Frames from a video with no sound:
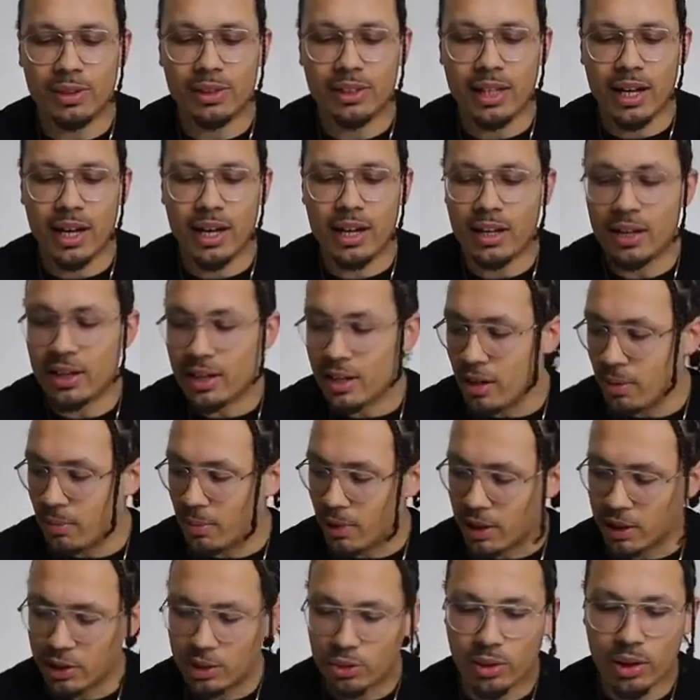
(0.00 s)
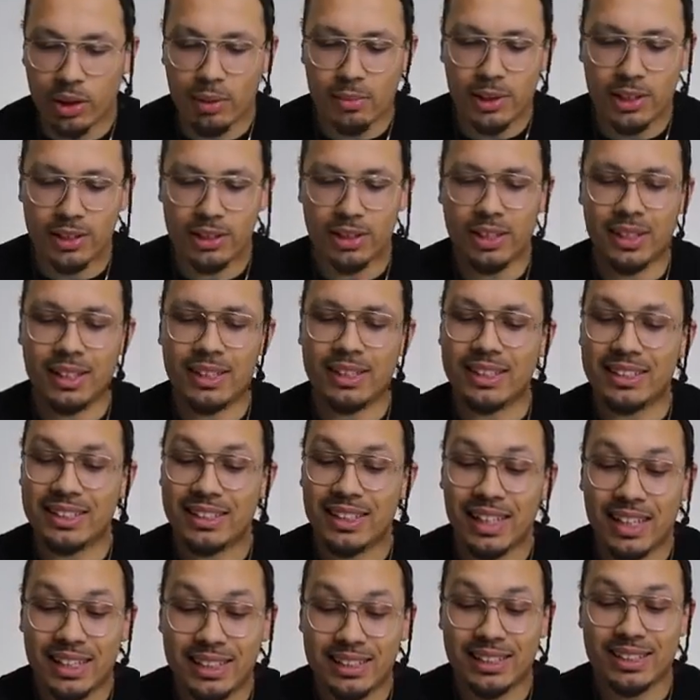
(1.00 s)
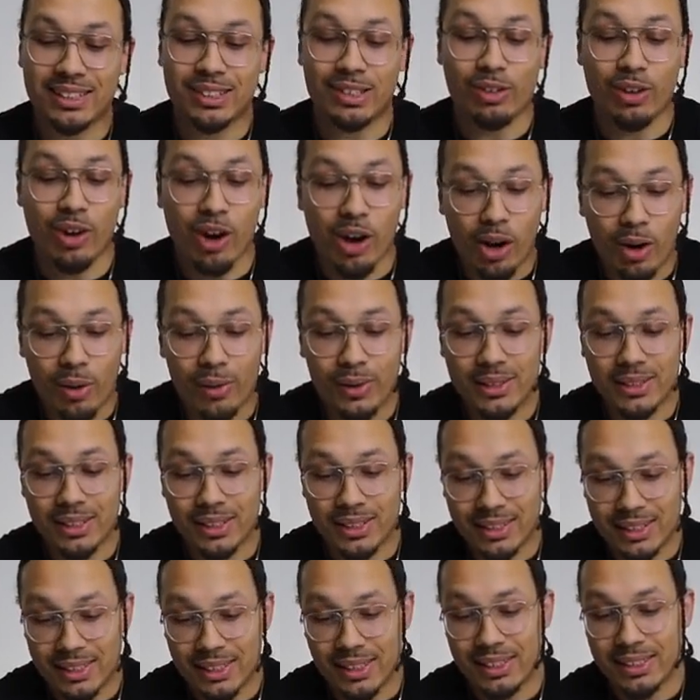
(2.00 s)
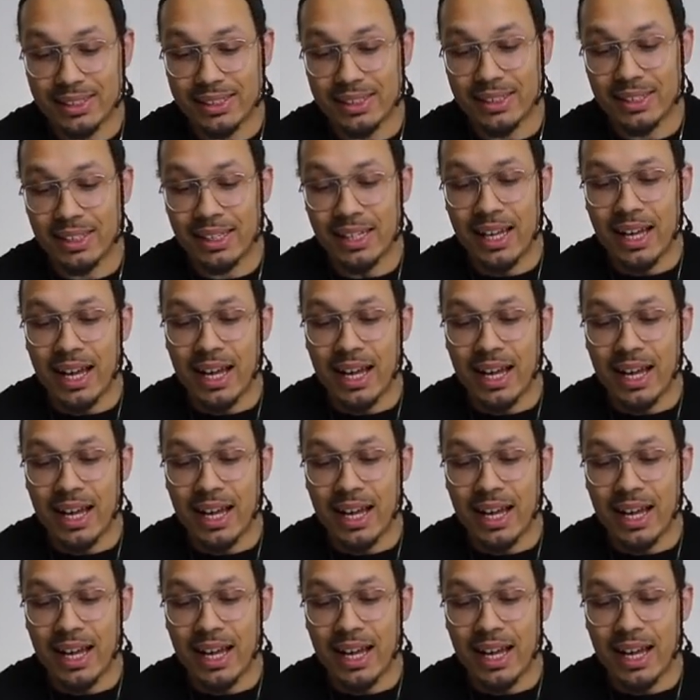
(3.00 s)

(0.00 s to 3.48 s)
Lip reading: with that, because you want to make sure that these laces are always consistent.